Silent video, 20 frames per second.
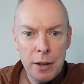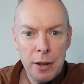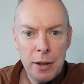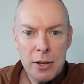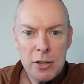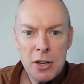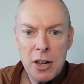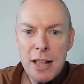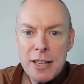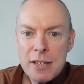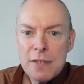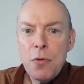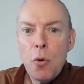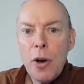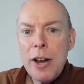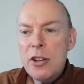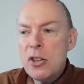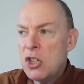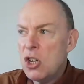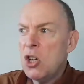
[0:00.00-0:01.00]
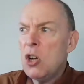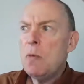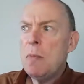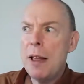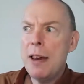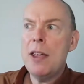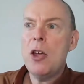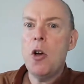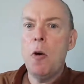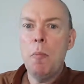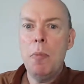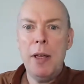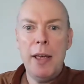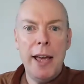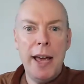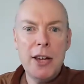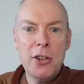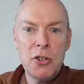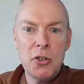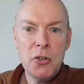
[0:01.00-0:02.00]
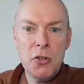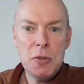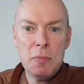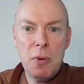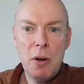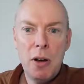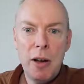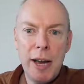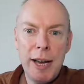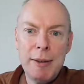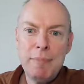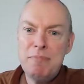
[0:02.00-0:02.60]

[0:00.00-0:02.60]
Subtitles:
So let's avoid too many complications by